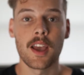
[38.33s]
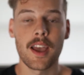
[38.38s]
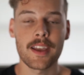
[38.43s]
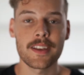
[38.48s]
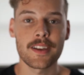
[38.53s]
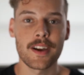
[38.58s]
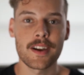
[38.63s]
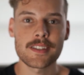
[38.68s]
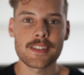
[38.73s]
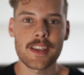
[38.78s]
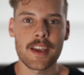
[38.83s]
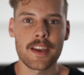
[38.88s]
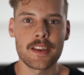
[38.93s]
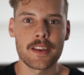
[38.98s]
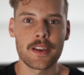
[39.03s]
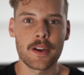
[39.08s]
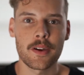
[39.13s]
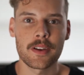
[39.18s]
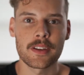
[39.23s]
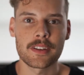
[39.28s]
Hey guys, how
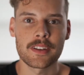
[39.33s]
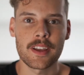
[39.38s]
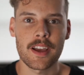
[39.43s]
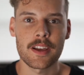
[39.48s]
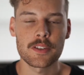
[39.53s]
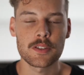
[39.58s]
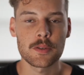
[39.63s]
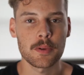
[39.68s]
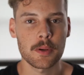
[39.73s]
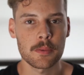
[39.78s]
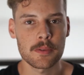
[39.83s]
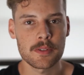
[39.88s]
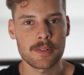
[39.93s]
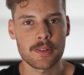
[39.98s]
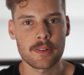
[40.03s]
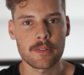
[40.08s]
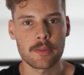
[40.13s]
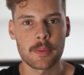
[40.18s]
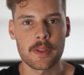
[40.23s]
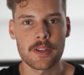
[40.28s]
you going? As you probably
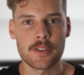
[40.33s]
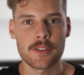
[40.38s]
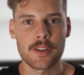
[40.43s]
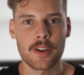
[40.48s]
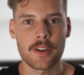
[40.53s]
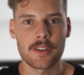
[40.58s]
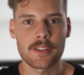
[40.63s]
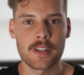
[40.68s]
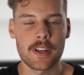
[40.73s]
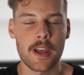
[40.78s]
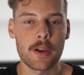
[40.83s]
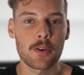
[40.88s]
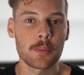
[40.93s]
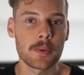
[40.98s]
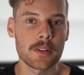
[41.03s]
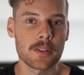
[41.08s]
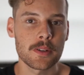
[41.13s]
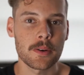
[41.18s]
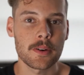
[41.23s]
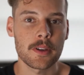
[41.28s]
saw from the intro, today we'll
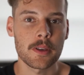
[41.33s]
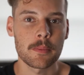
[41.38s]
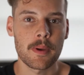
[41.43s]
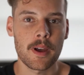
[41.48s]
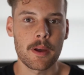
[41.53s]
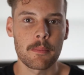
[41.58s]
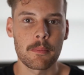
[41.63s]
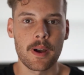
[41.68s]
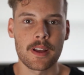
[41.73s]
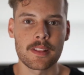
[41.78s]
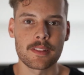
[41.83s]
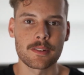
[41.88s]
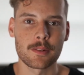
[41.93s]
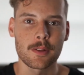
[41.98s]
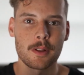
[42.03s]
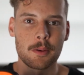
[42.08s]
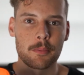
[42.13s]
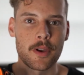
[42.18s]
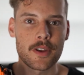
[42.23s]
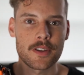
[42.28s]
be talking about my
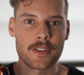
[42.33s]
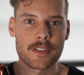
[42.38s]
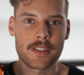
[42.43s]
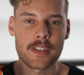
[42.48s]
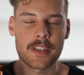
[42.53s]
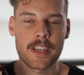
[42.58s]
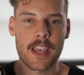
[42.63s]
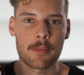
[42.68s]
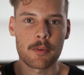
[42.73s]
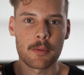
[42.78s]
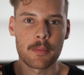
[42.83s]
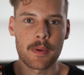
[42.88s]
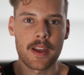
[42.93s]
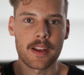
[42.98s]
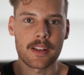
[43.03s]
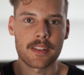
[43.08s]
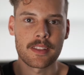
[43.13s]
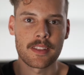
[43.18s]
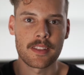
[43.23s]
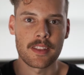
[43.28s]
little emergency camera
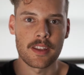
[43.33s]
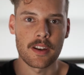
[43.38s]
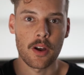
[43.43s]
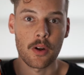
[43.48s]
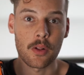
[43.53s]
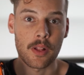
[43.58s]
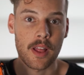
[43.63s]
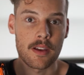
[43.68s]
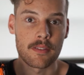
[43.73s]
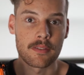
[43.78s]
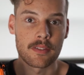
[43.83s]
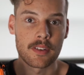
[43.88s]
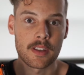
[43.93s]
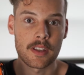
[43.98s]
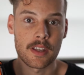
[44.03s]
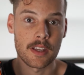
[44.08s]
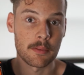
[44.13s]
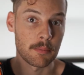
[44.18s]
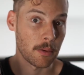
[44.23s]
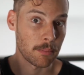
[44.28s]
bag that I'll have
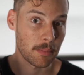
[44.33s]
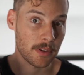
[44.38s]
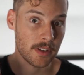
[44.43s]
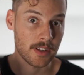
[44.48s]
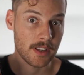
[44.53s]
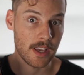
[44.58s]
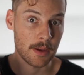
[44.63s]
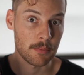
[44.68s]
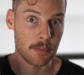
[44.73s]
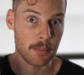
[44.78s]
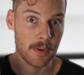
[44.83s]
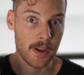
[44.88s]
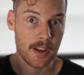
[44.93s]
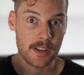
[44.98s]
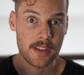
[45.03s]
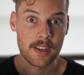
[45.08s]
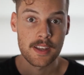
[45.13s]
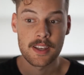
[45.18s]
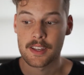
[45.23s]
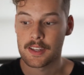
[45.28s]
in my bigger camera bag.